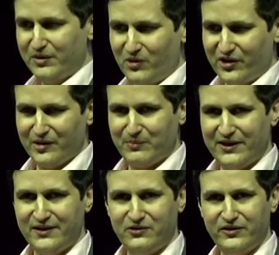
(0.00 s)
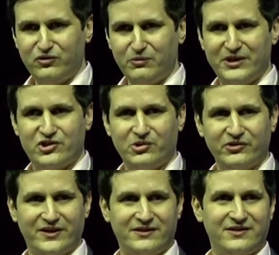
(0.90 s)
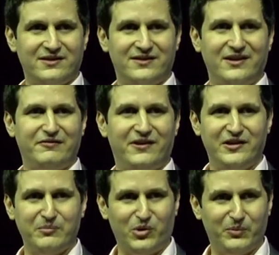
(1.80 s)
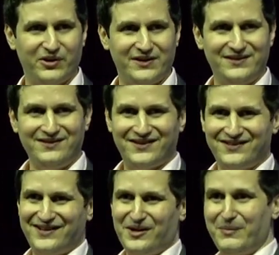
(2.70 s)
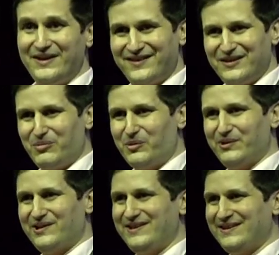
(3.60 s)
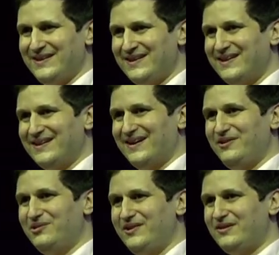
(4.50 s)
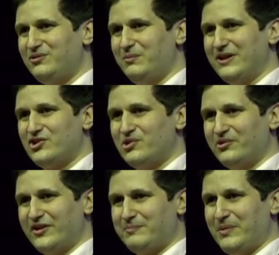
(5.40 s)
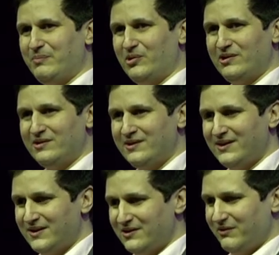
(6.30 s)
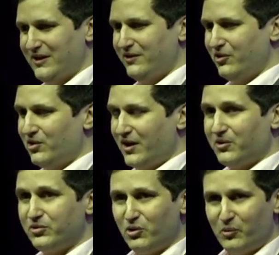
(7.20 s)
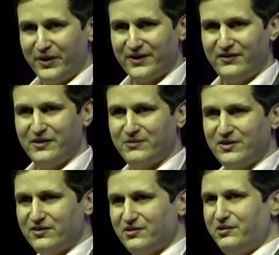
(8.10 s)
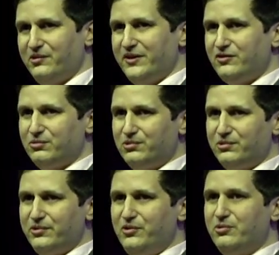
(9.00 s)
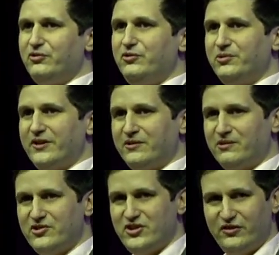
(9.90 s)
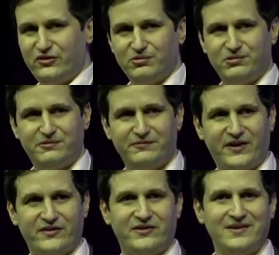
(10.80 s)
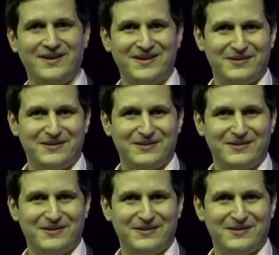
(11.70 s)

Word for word: and more airplanes, you need to make sure that they are flying properly, that they are maintained properly, and you need to make sure that people will know how to operate them. So you need to use new technologies to fast